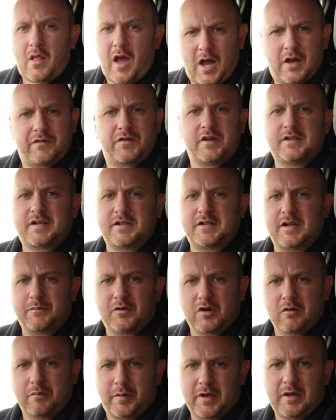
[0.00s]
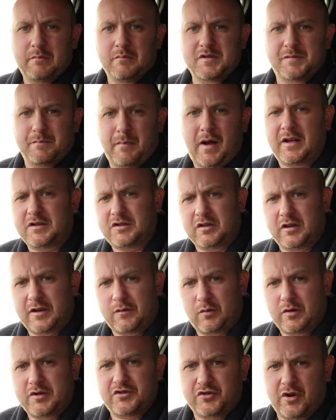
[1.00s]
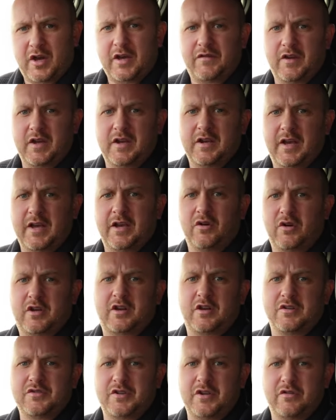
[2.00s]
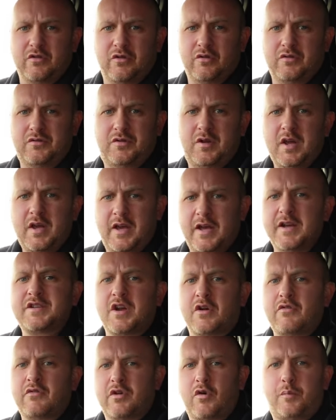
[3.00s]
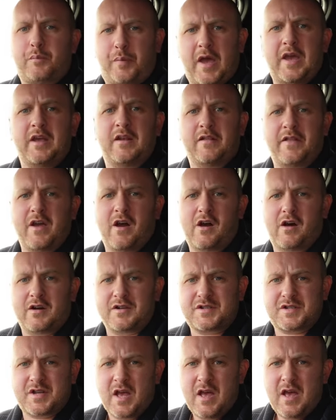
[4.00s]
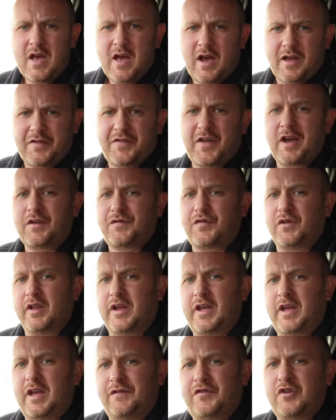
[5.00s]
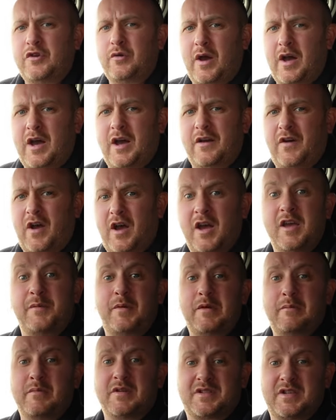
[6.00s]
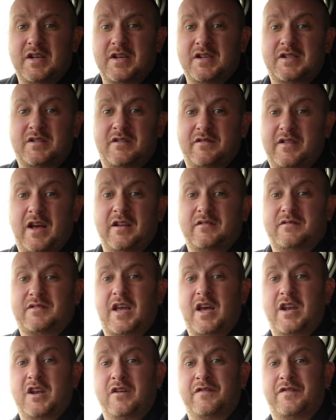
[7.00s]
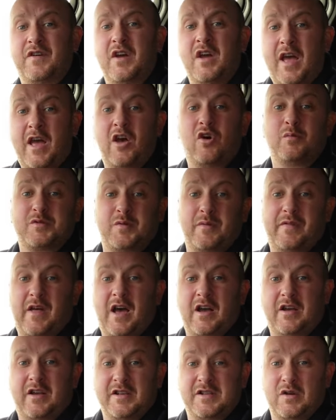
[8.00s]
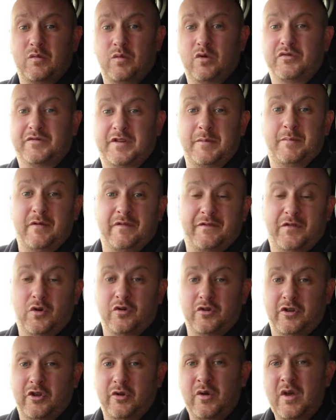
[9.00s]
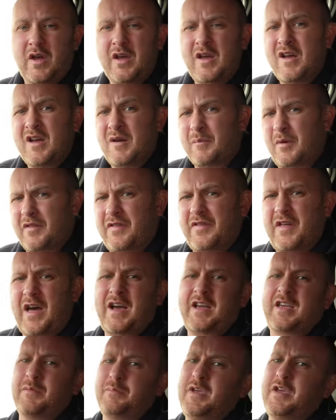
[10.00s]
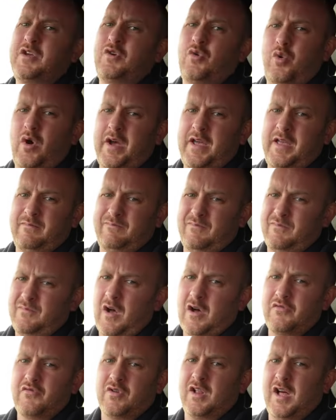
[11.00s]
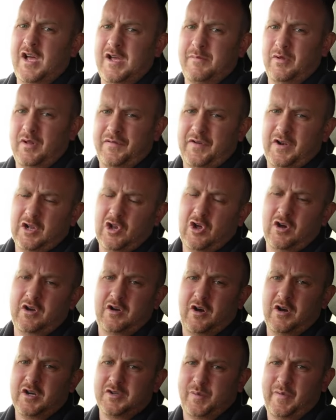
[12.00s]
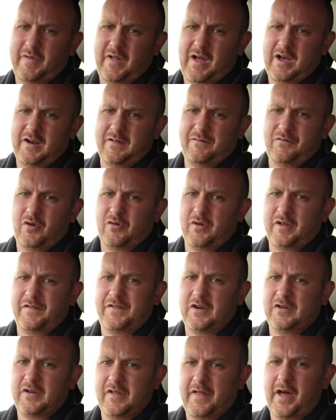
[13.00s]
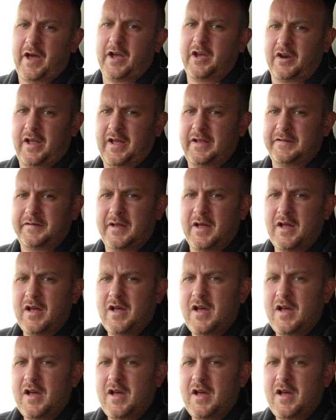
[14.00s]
Having to dip your beams manually when driving at night on a country road is a real pain in the arse. And thankfully, if you have high beam assist, that kind of helps with that because it will dip it for you. But that can be quite unreliable. I've had a lot of cars with that and I've not really found it that great.